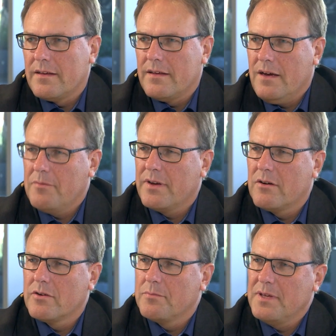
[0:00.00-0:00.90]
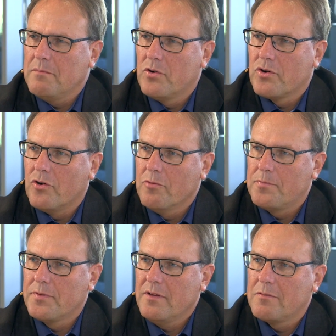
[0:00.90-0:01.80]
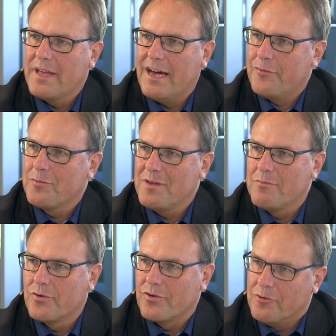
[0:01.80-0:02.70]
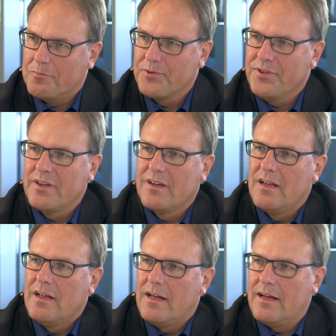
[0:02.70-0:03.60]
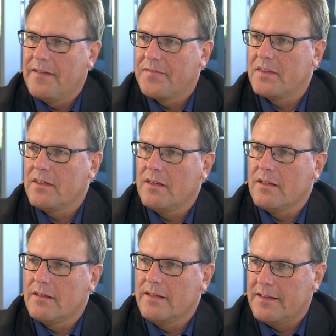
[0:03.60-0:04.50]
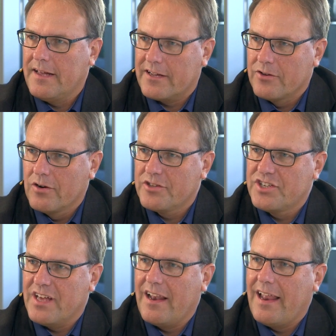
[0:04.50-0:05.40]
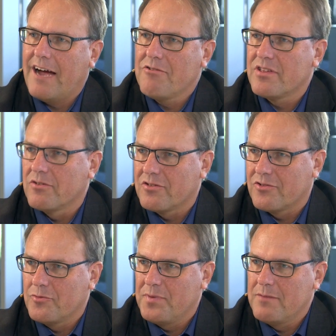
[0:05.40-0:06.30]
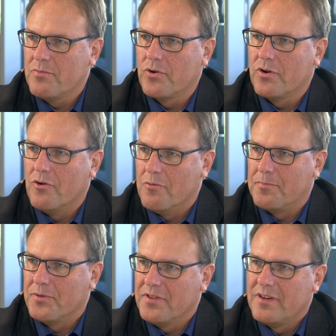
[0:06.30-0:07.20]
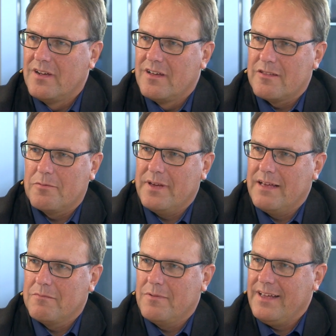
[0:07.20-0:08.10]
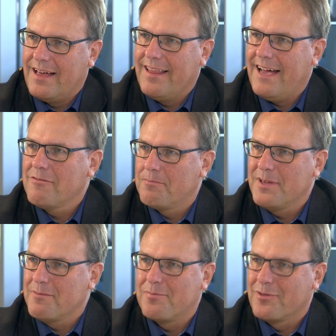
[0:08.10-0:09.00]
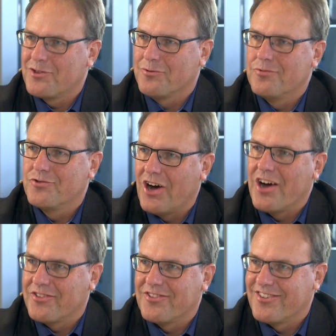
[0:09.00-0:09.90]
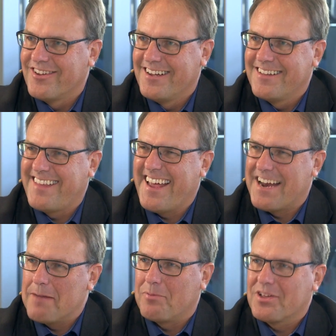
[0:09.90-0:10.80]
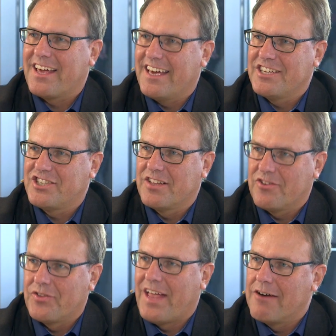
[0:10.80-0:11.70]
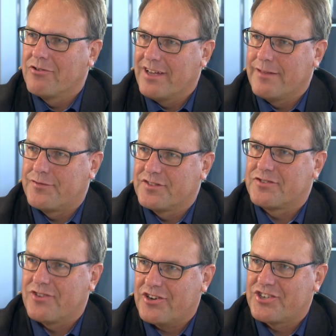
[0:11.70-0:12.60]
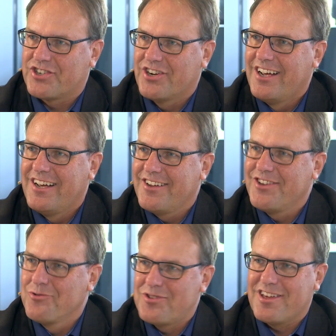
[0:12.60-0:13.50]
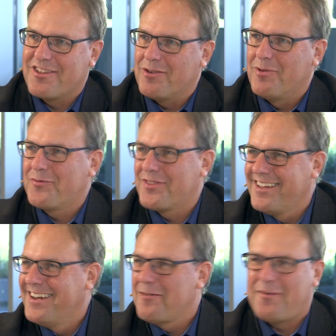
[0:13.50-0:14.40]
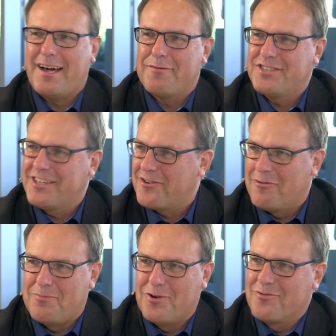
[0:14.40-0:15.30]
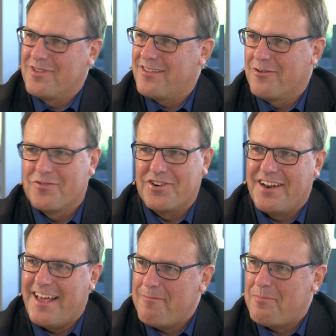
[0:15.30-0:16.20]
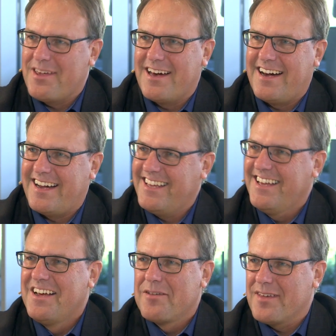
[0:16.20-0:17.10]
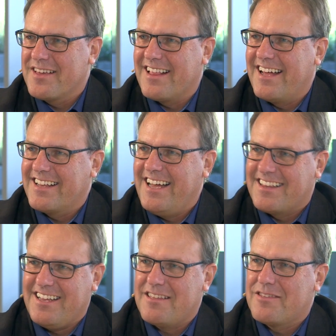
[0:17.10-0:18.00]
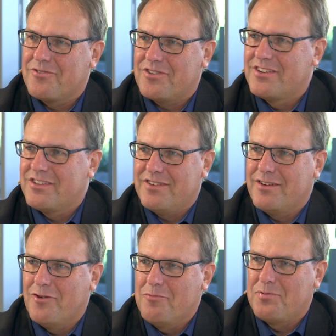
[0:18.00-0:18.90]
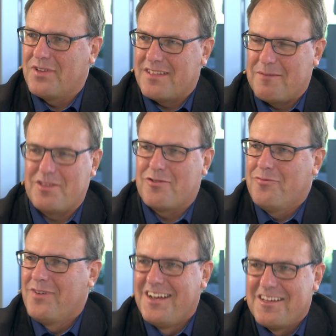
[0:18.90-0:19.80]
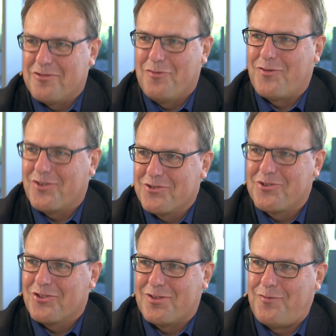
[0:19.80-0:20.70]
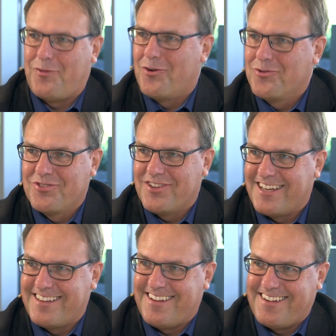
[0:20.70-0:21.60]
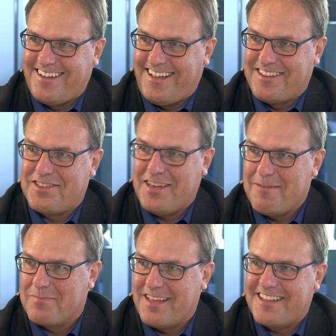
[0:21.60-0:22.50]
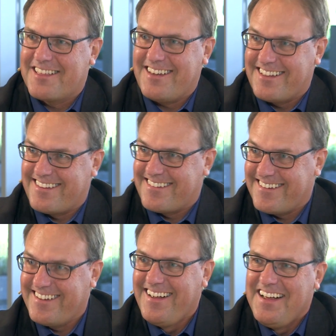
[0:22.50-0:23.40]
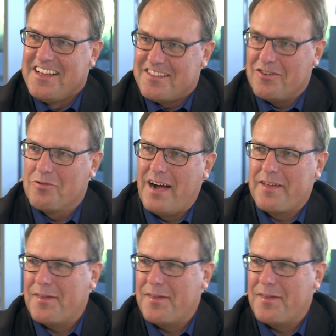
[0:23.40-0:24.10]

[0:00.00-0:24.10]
Yeah, we're going to be more open. We have to be more open. And the, the technology allows also to be more open. So we, we allow people to run their applications, on our infrastructure, using some of the 5G components over an API, things like that. That's a certain degree of openness. I mean, so, so far you got the phone and the, and the SIM, that's it. Huh? So I